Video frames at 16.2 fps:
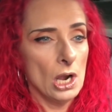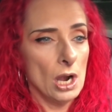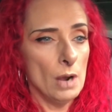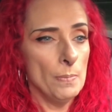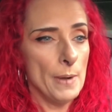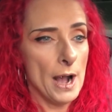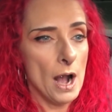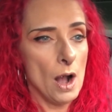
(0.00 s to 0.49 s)

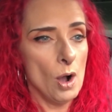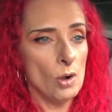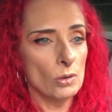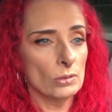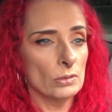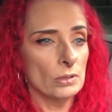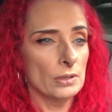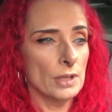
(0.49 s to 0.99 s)

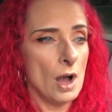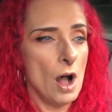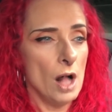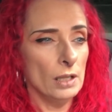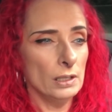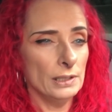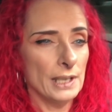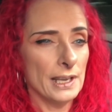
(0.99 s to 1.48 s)
about the
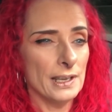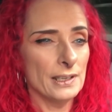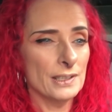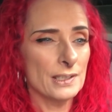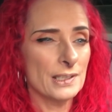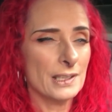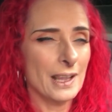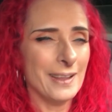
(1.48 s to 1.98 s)

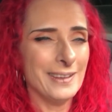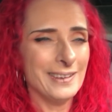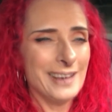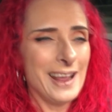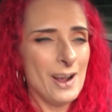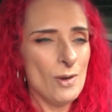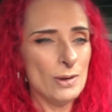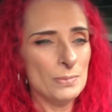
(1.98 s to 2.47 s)
holidays. And
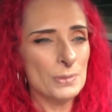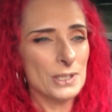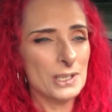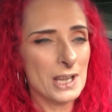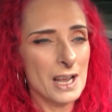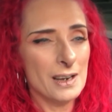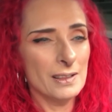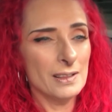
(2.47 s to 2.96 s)
now I'm
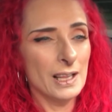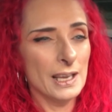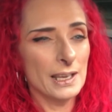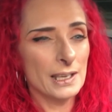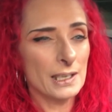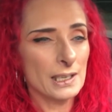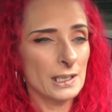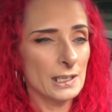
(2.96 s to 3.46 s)
just kind of
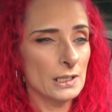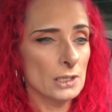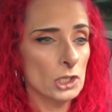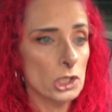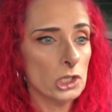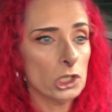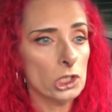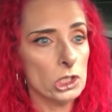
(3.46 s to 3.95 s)
like,
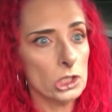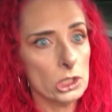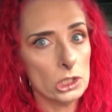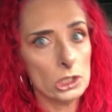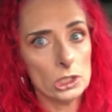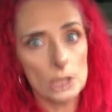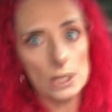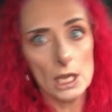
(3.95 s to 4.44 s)

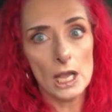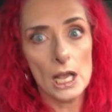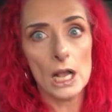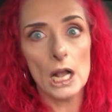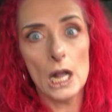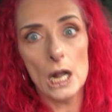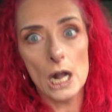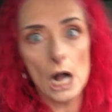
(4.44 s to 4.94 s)
thank
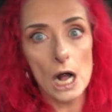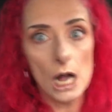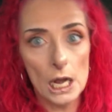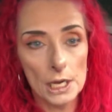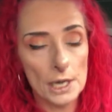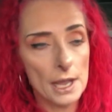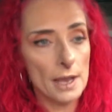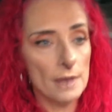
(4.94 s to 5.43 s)

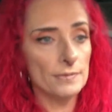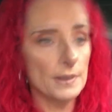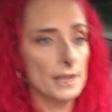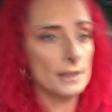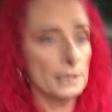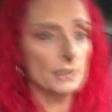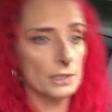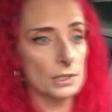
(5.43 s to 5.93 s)
God I have
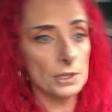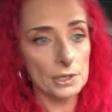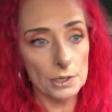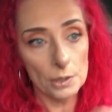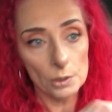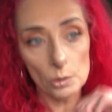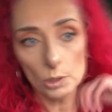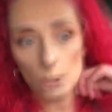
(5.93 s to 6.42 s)
nothing to
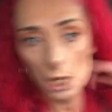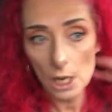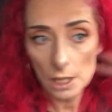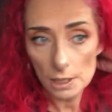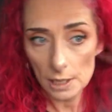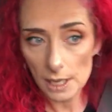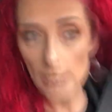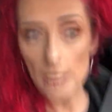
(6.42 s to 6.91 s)
do.
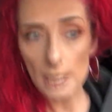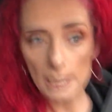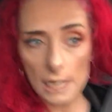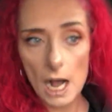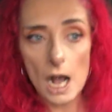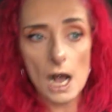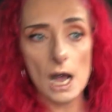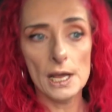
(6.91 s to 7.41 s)
Thank
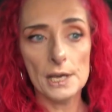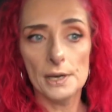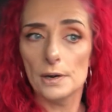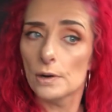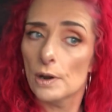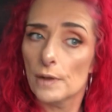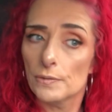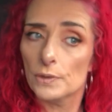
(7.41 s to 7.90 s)
God I
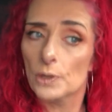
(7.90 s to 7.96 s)
don't have